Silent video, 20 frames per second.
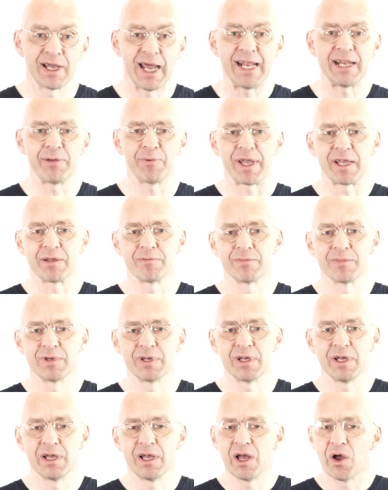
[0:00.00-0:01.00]
Anyway,
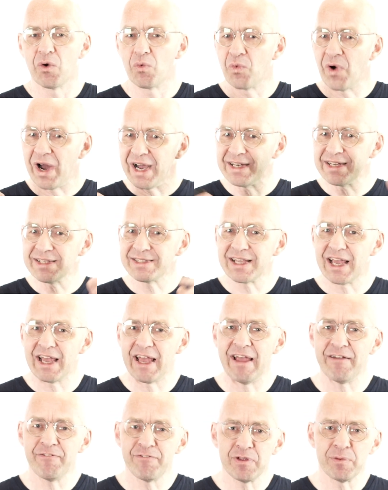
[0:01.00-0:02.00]
why does
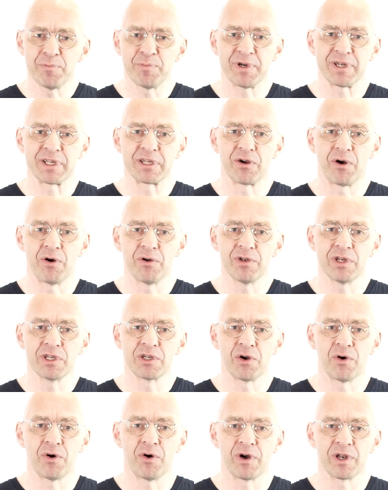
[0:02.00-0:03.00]
everybody only
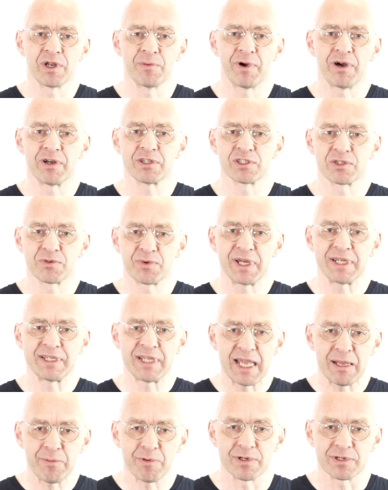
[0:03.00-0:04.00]
go on about square
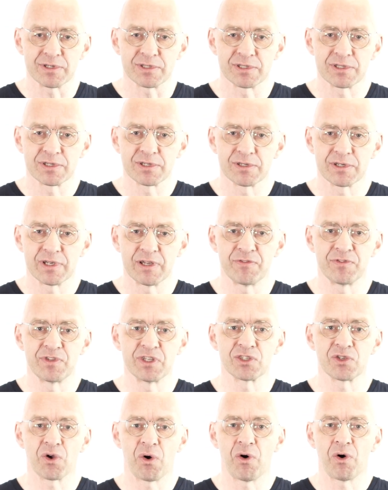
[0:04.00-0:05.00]
tables, if
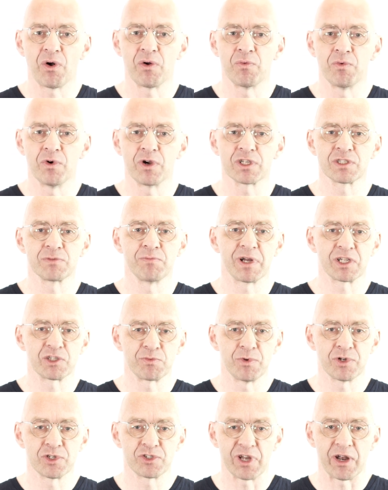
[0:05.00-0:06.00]
this all works much
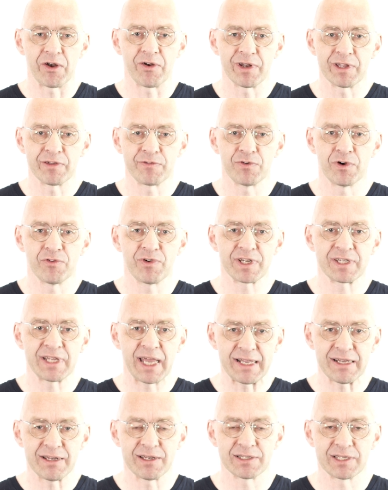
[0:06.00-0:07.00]
more generally for
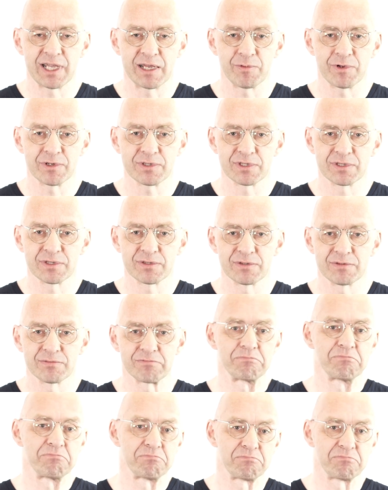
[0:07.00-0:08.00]
rectangular tables?
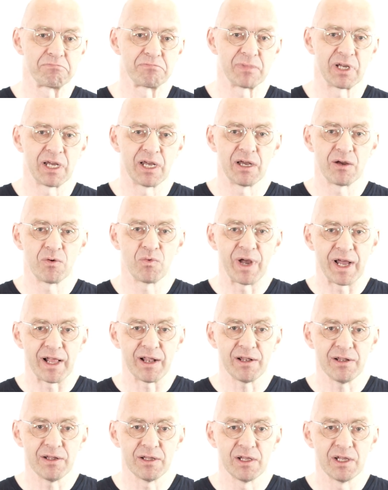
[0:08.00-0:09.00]

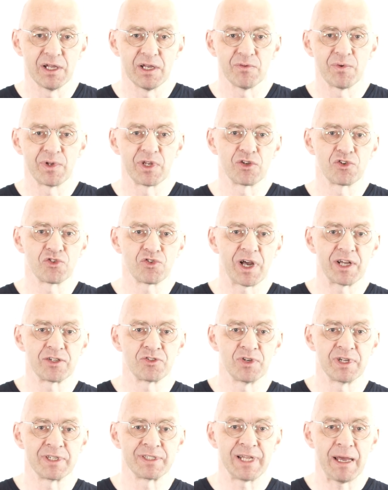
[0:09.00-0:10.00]
Well, when you try
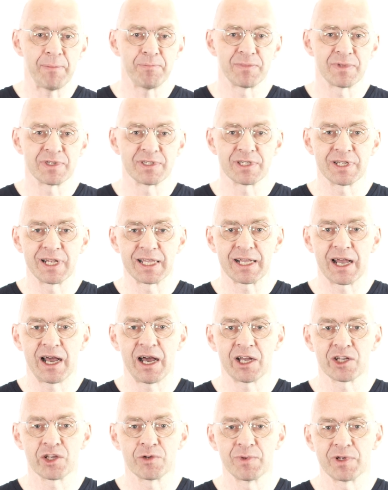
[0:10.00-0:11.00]
to adapt the slick
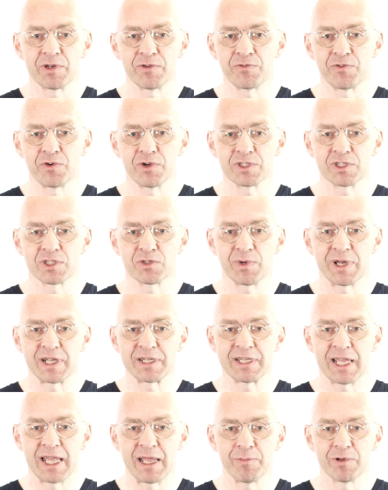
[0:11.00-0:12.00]
argument for square
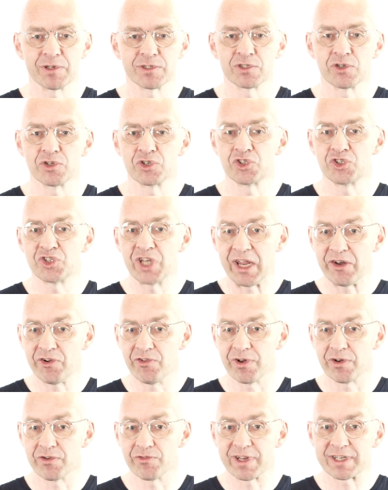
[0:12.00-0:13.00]
tables to
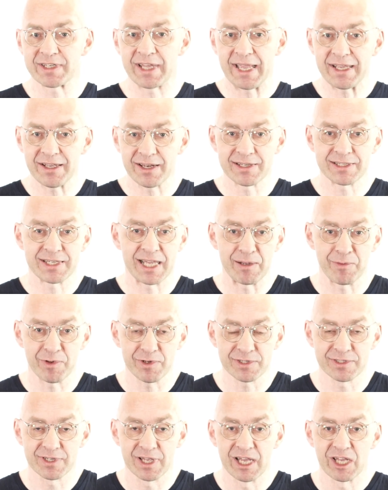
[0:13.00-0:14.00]
general rectangular
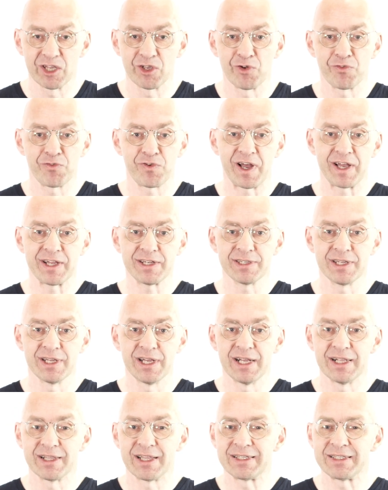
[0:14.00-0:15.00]
tables, you'll find
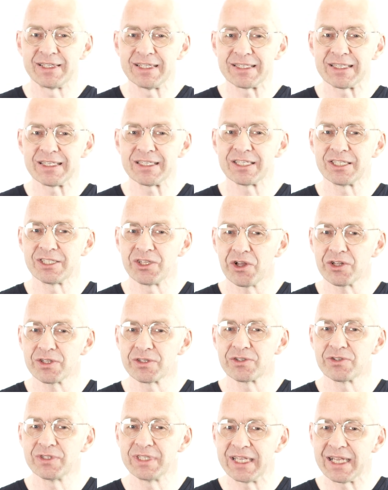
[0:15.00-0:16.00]
that this is not
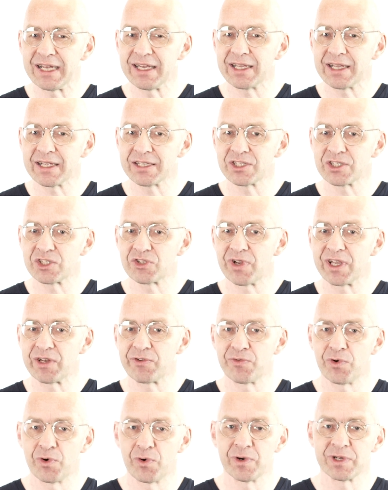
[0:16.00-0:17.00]
nearly as
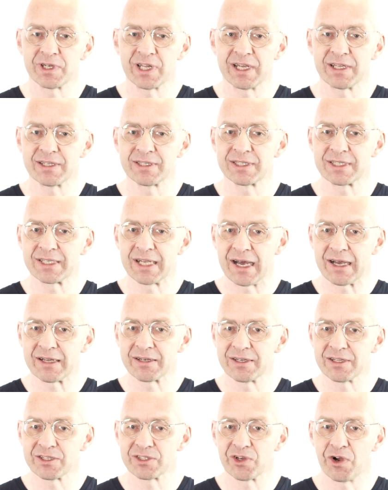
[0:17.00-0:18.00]
straightforward as
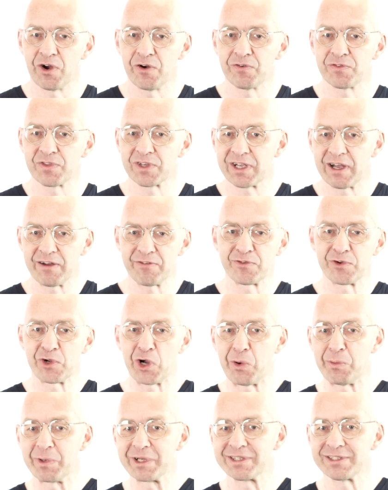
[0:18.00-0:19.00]
Gardner's off-the-cuff
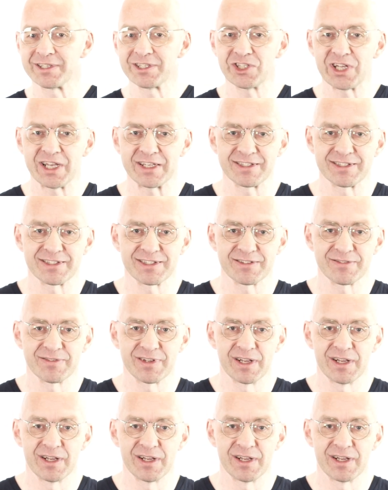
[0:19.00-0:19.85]
comment suggests.